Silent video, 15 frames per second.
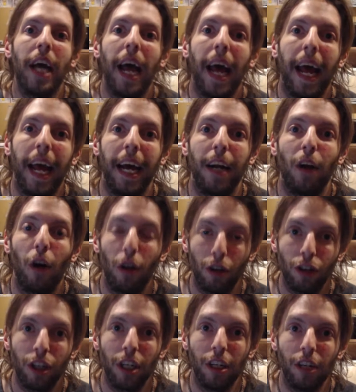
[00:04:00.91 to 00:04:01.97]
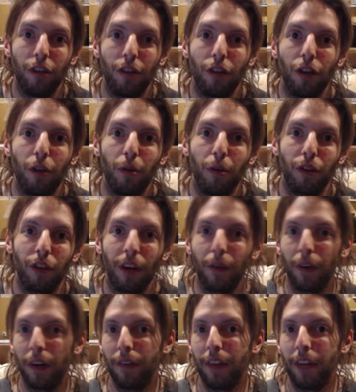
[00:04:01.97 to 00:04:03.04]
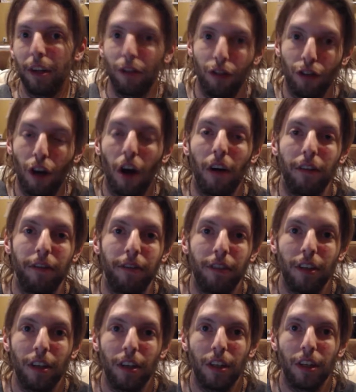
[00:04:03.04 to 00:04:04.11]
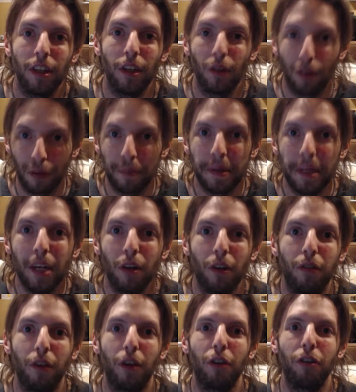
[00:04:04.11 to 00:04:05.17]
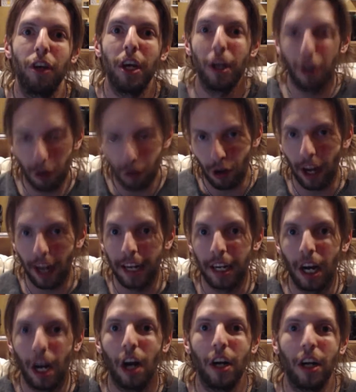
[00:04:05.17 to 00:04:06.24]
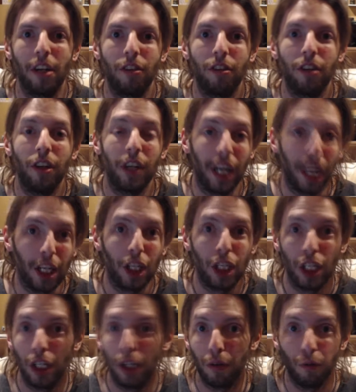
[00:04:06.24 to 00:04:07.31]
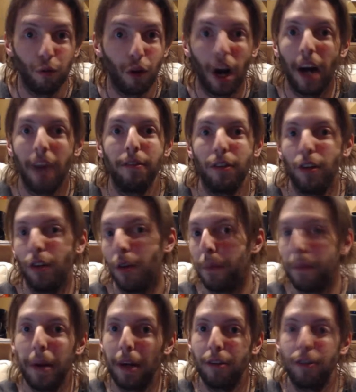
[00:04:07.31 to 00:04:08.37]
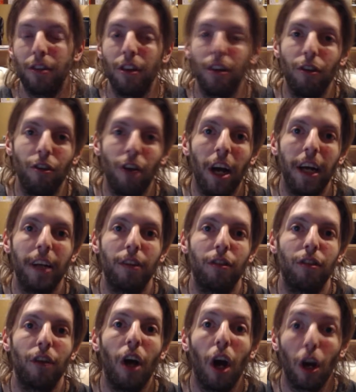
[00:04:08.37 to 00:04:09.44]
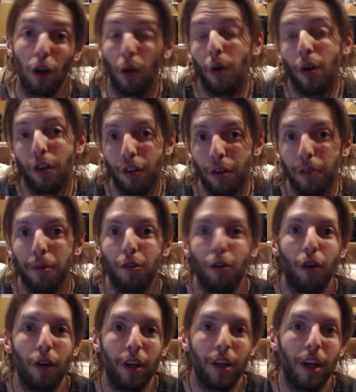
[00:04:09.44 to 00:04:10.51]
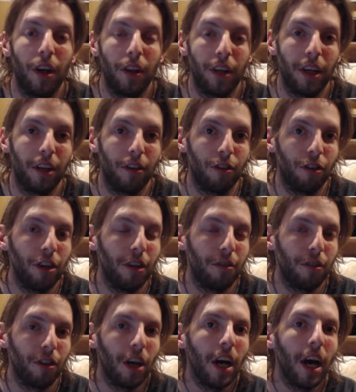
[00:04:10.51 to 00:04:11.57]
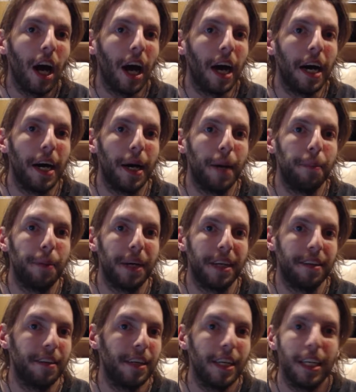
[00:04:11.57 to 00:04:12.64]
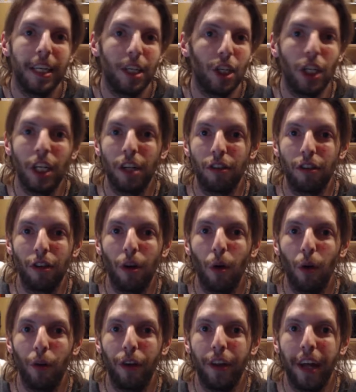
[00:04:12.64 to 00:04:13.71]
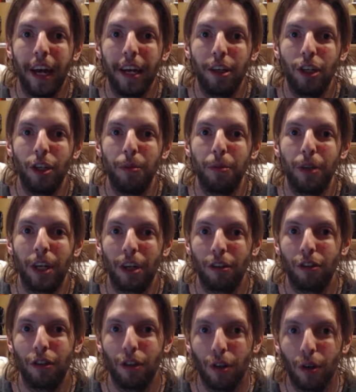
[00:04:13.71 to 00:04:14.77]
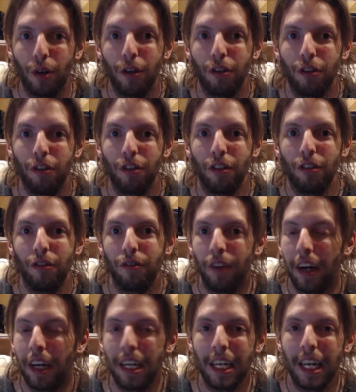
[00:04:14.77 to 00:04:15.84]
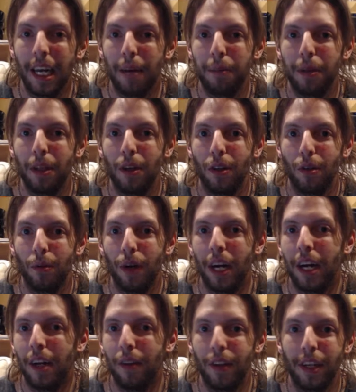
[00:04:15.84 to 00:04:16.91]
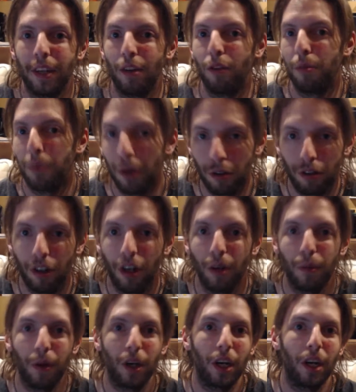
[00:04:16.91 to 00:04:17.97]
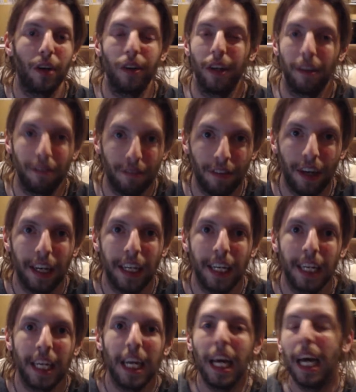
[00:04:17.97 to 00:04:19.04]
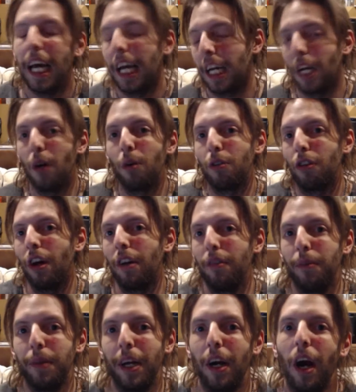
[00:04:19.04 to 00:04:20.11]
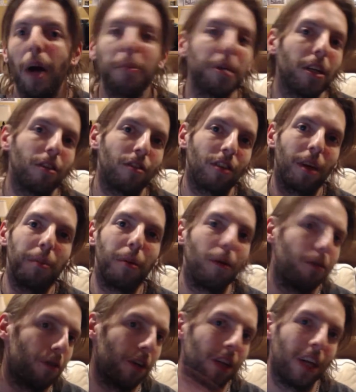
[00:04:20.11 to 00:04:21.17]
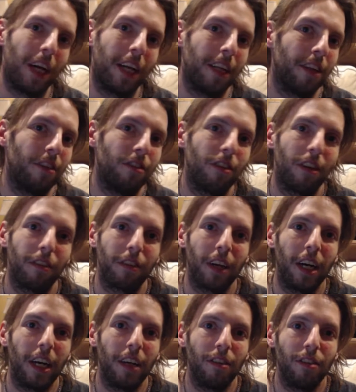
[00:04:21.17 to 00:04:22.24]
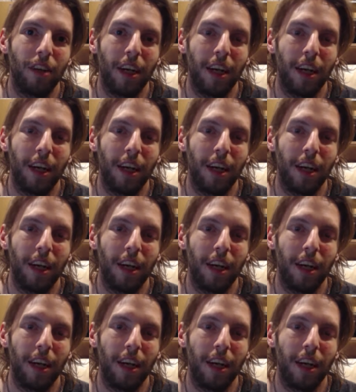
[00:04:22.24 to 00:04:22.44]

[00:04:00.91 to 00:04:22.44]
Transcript: and all she needs to do is get rid of that soft, you know, demeanor of hers, gain a hard exterior, and she could rival the best of the giants, according to Matrona and all the other chiefs. But she doesn't hold to that. She protects Dolores and says fighting can't be the only way. I don't like this mercenary work. I don't like fighting. It goes on from there. I'm gonna skip over a lot of this stuff, guys.